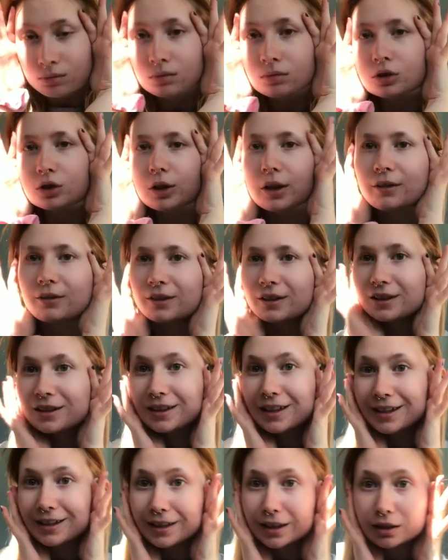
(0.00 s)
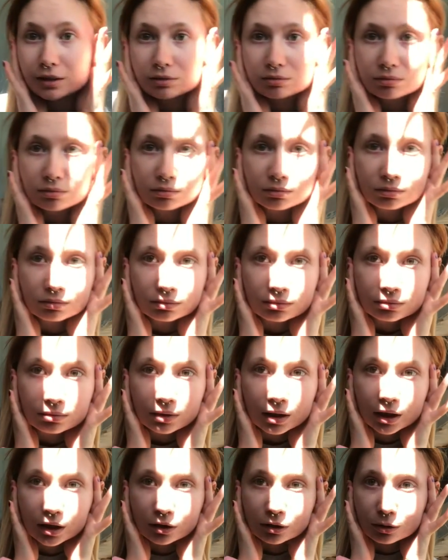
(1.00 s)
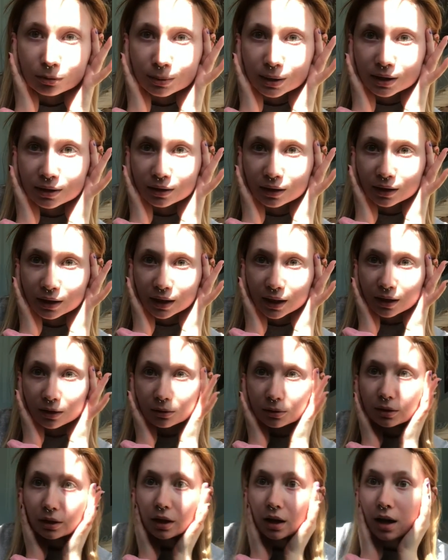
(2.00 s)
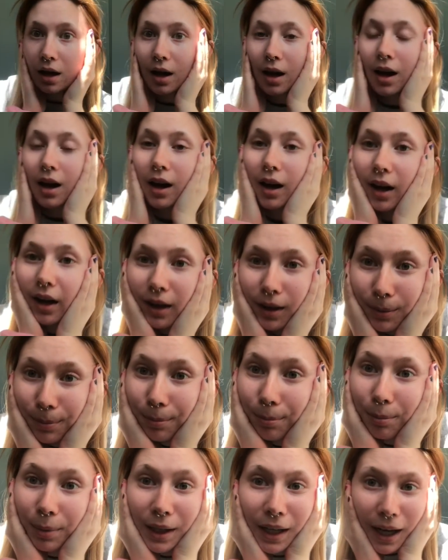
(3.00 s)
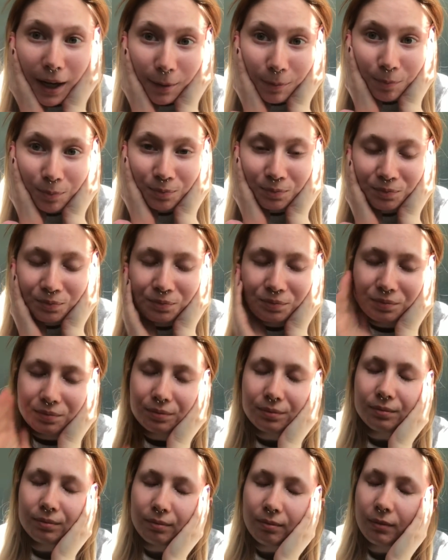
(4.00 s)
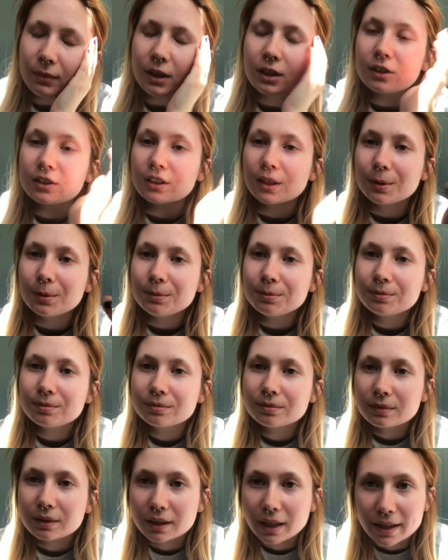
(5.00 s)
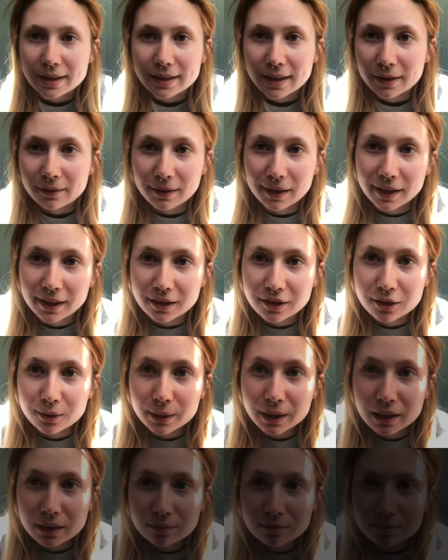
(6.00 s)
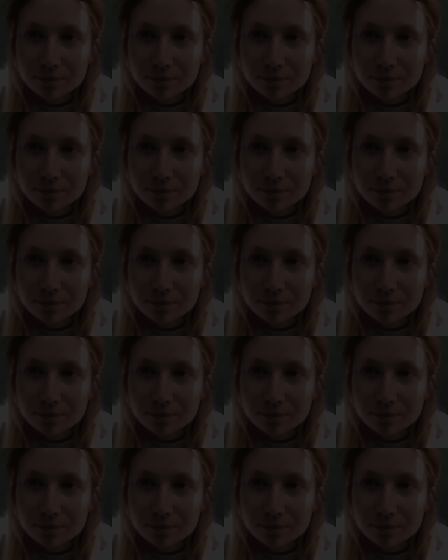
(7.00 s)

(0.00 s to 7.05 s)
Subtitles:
sorry for this lighting, it do be sunny out. But yeah, so let's get right into it.